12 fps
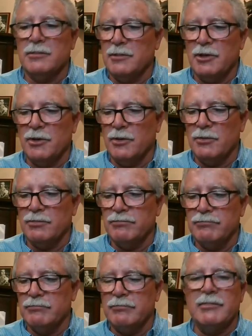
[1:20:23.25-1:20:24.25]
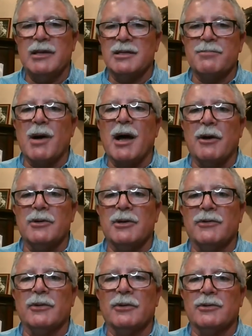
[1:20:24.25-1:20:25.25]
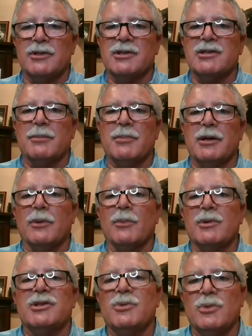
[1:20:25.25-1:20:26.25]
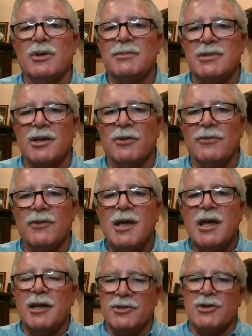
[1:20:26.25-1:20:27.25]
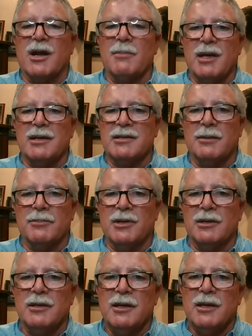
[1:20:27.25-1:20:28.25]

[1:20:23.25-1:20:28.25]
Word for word: you know his biodiesel or to somebody or wants to do it himself and try to make something